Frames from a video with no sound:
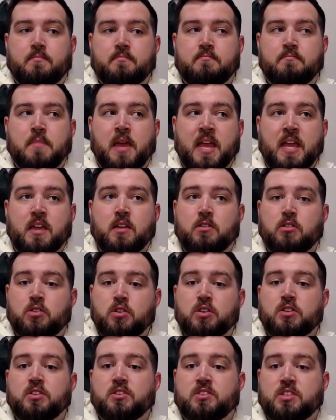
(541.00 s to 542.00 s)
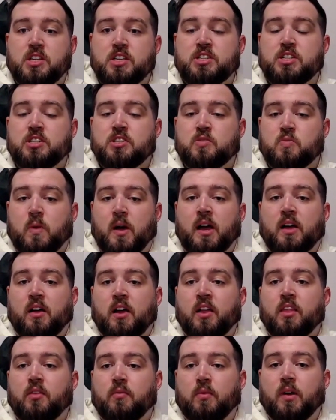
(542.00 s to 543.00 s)
make good decisions while
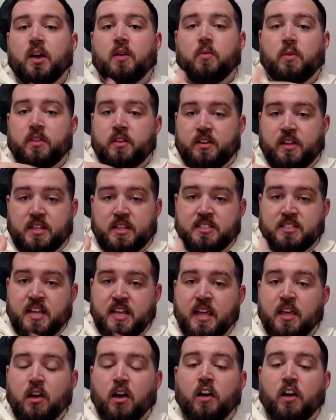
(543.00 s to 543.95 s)
on the run, whether that's take